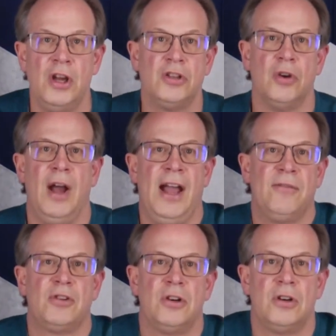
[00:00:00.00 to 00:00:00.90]
So
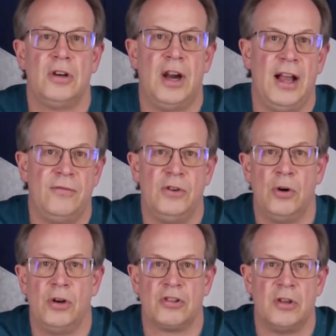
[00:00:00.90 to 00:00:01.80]
after I've
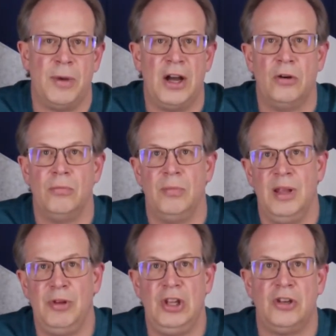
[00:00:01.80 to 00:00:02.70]
noticed about
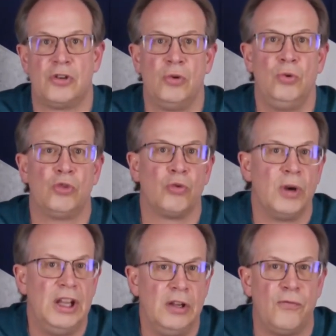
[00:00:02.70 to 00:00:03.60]
maybe 2,
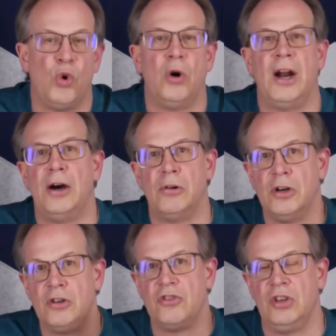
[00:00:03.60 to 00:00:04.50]
3, 4
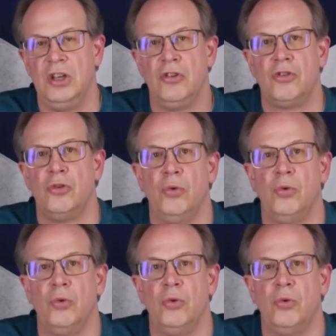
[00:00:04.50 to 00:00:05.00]
hours into